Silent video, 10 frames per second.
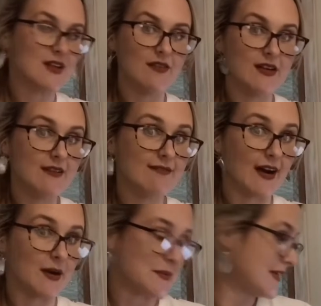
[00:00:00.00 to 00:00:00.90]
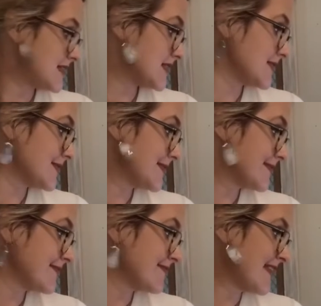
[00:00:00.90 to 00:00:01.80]
an environment
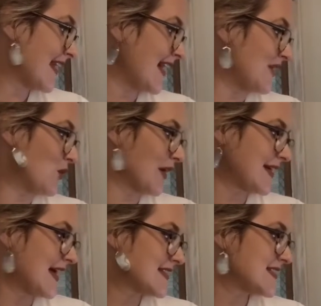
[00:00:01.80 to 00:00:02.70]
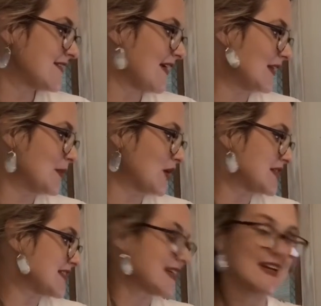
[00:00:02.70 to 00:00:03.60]
and organize and develop
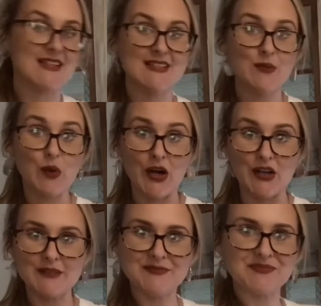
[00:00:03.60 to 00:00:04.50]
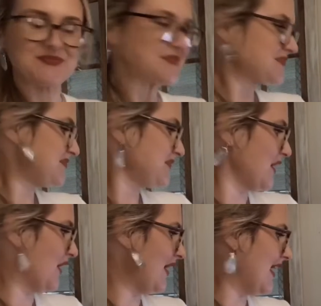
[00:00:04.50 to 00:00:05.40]
artistic ideas and work.
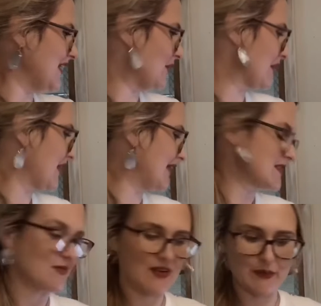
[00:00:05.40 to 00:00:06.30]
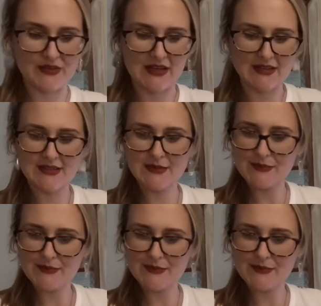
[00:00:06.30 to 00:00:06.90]
All right, we're going to have some fun with this.